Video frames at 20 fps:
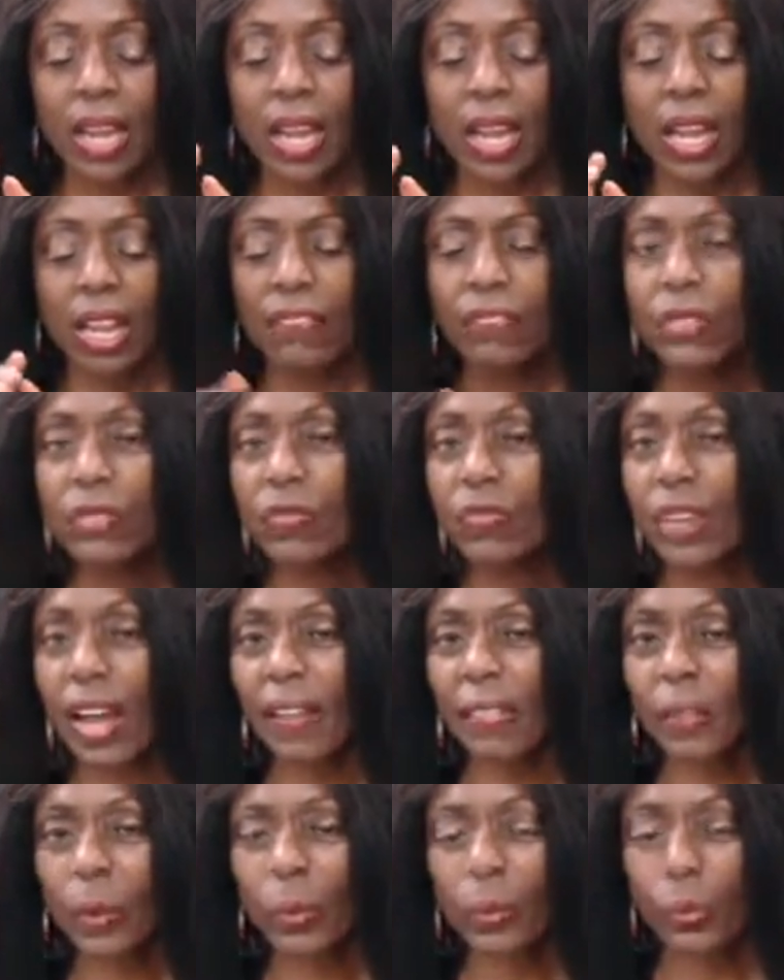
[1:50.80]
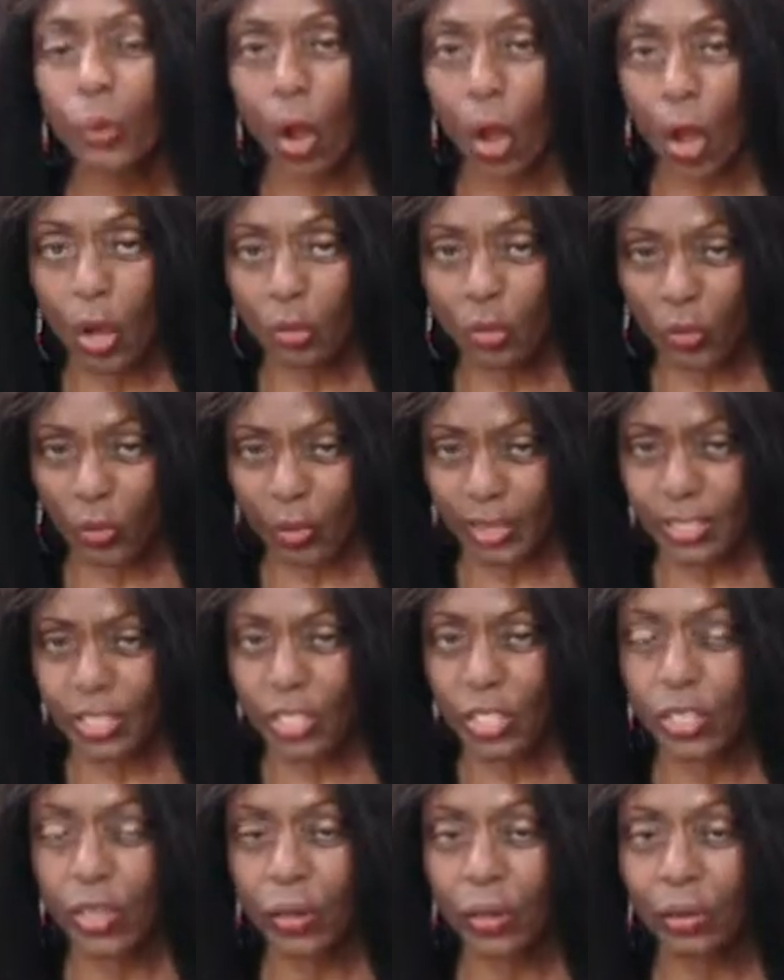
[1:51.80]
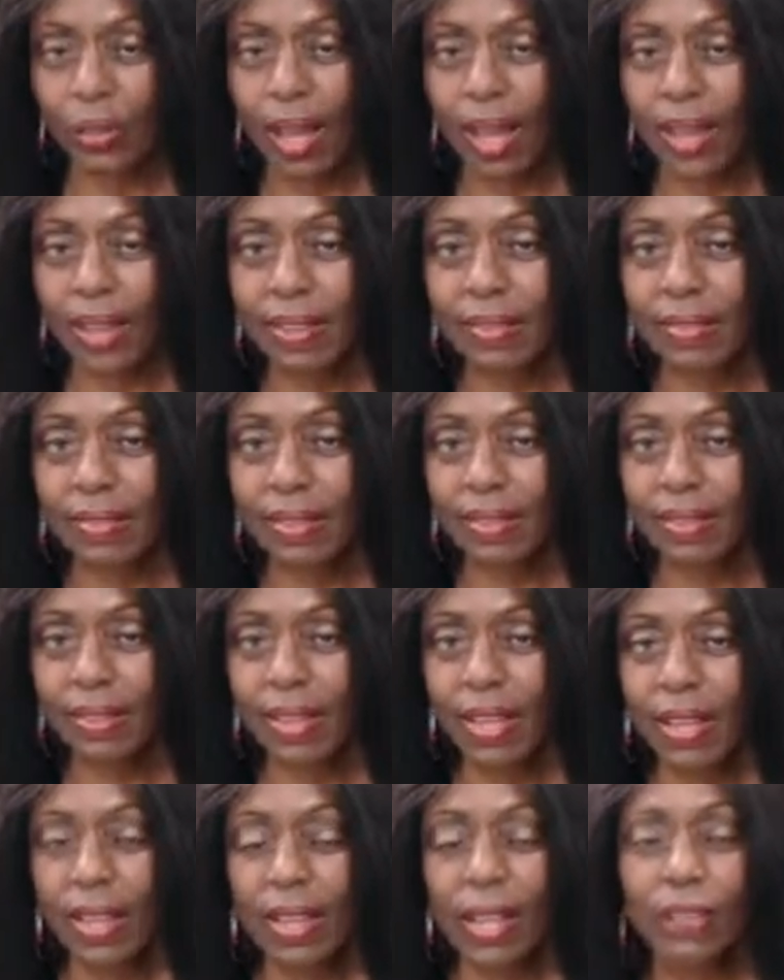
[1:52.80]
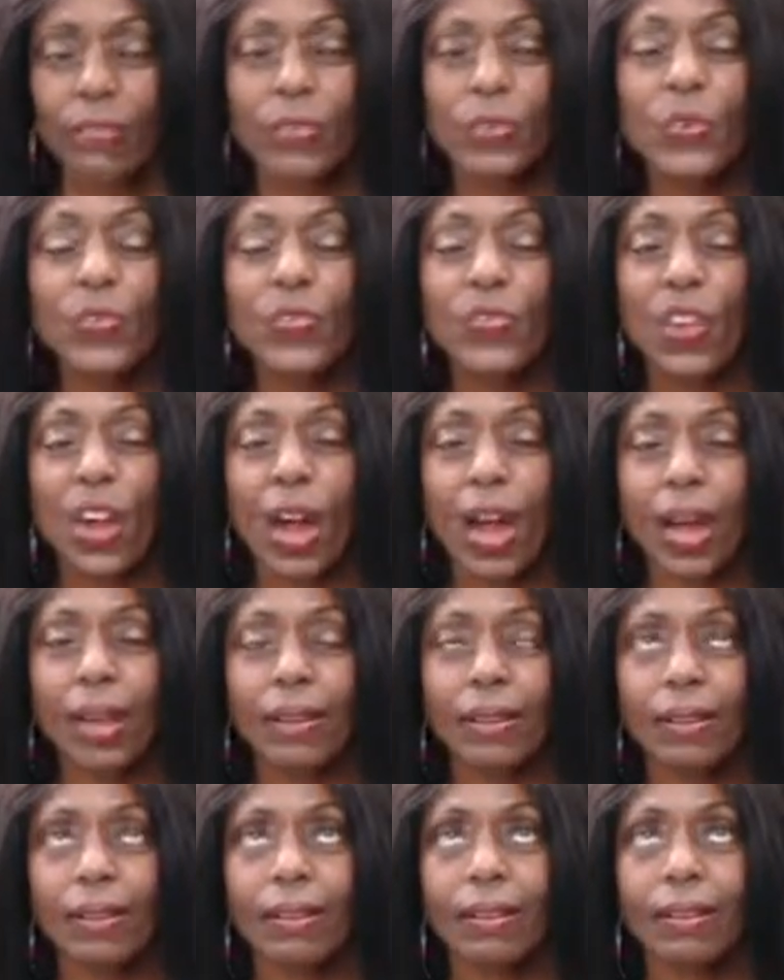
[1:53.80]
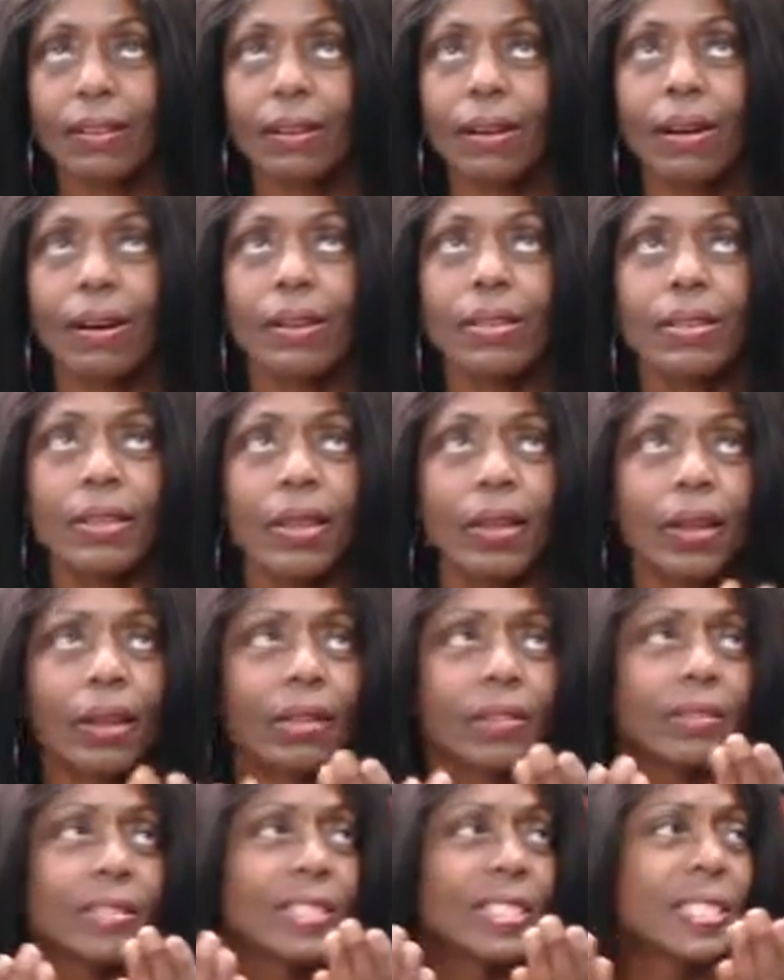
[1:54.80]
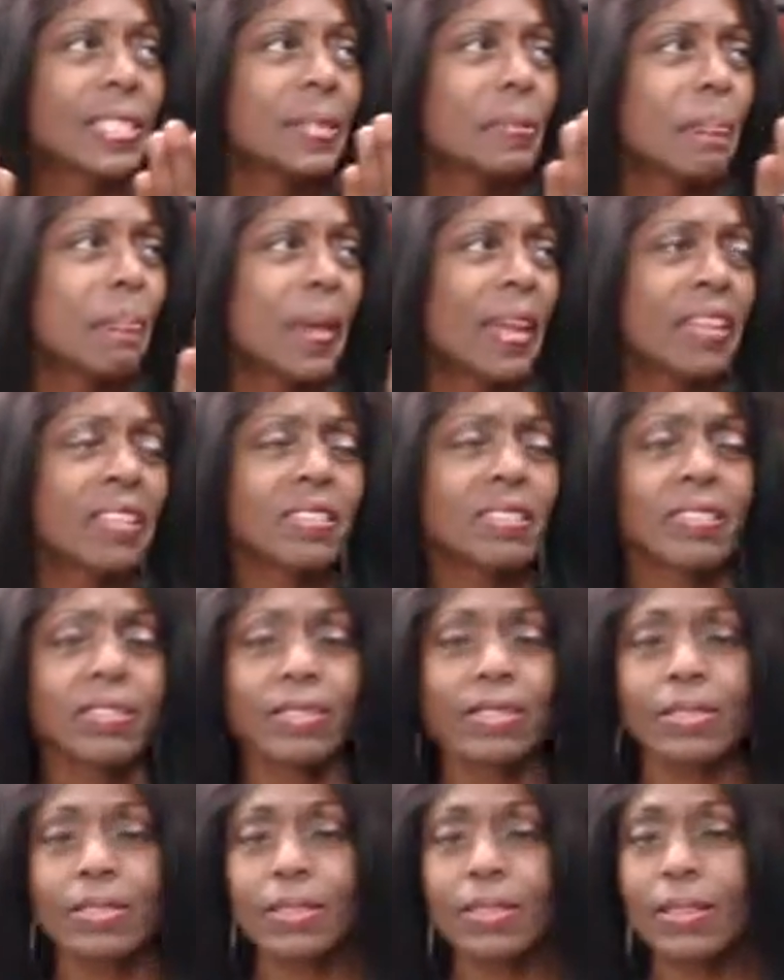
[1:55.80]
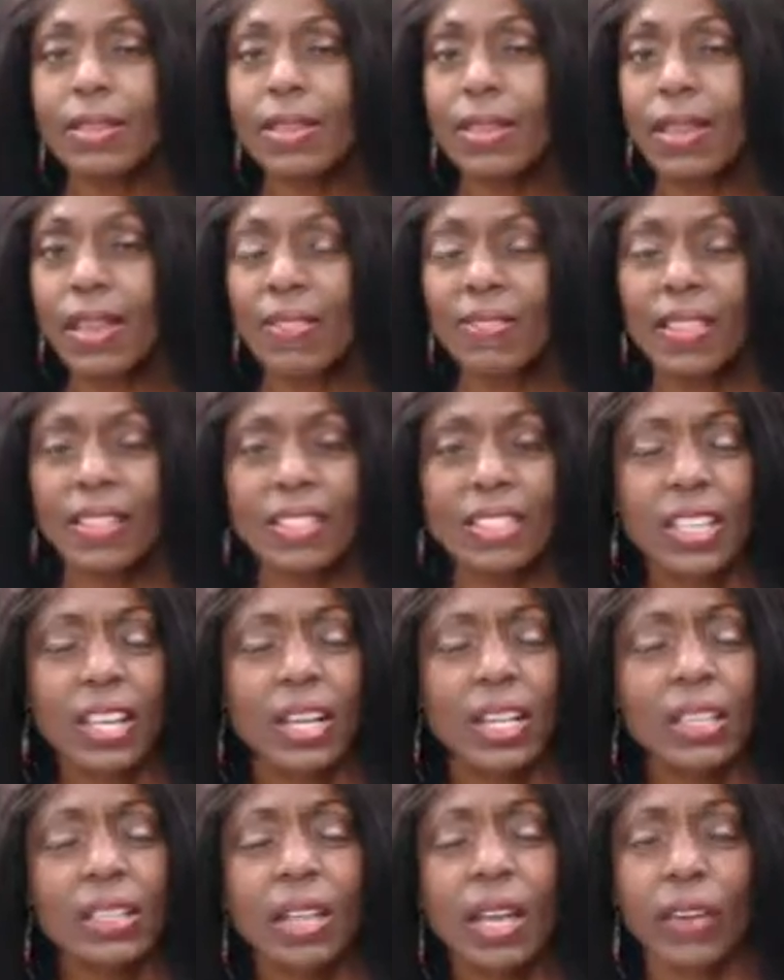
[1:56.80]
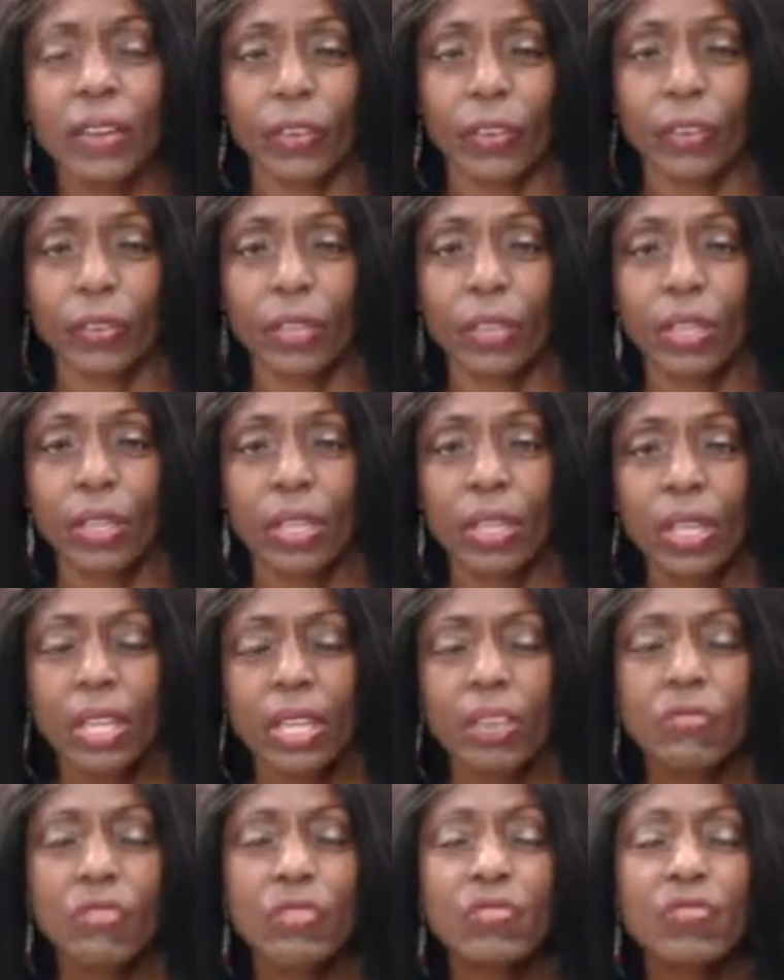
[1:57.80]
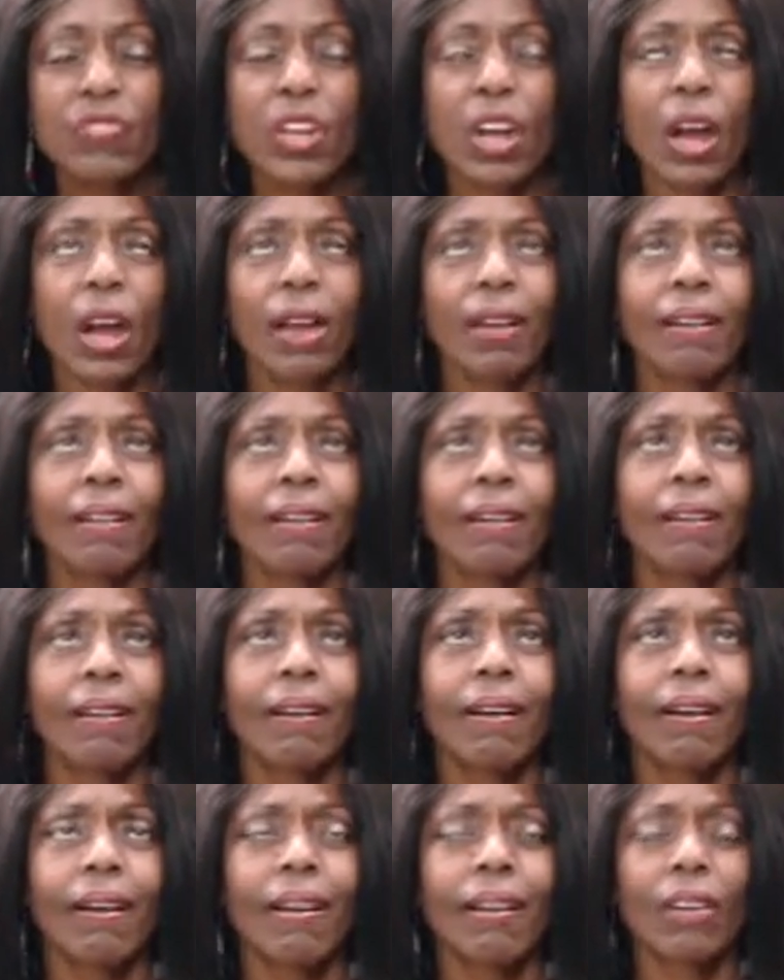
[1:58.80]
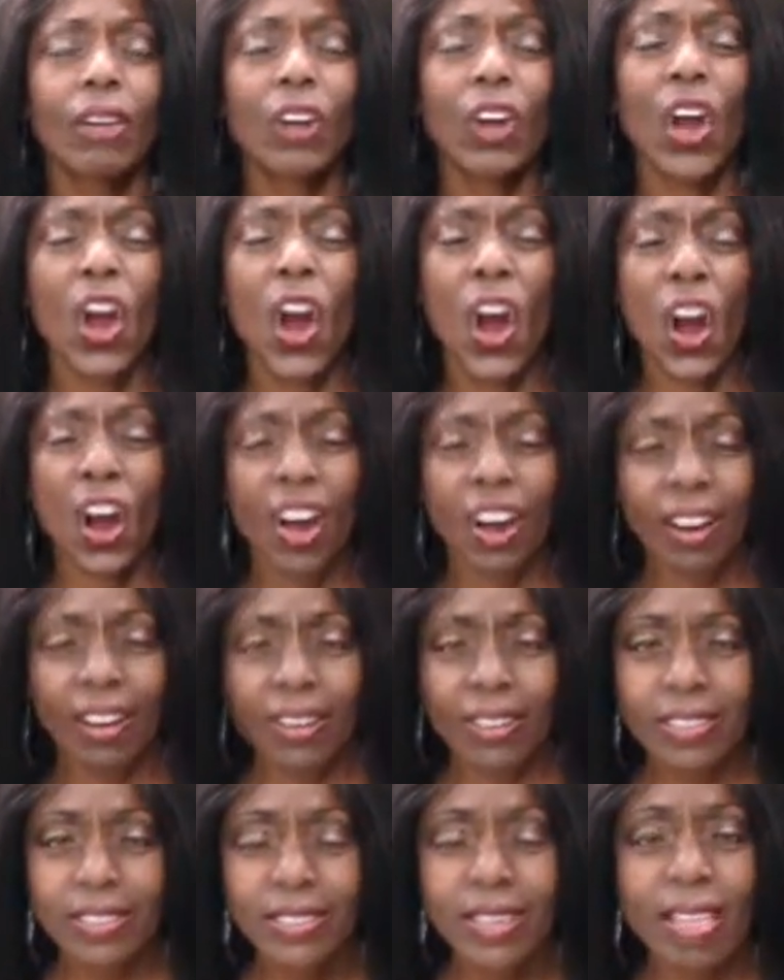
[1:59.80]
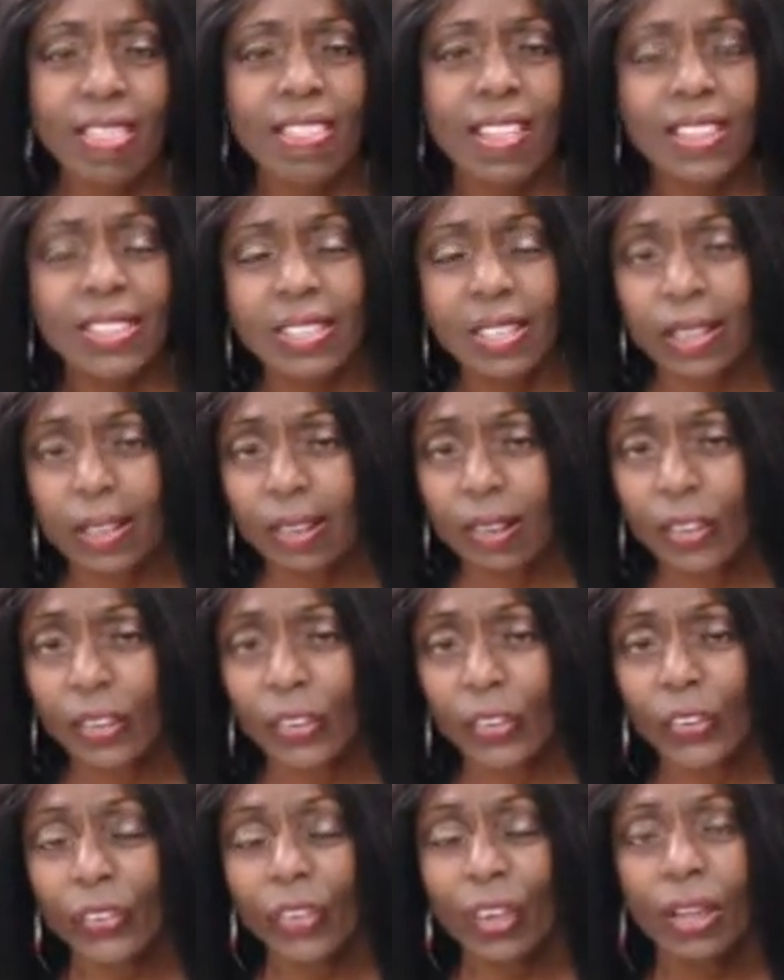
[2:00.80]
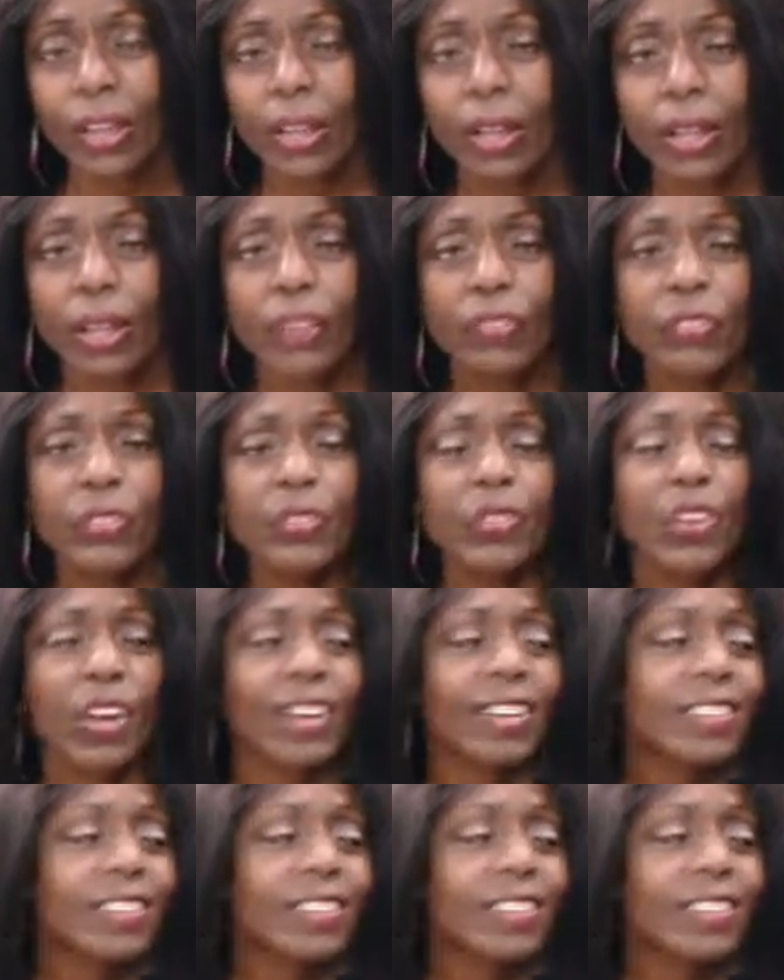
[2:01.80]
if you've got the wrong friends in your life, if you've got space that's cluttered, if you've got cars that's cluttered, if you've got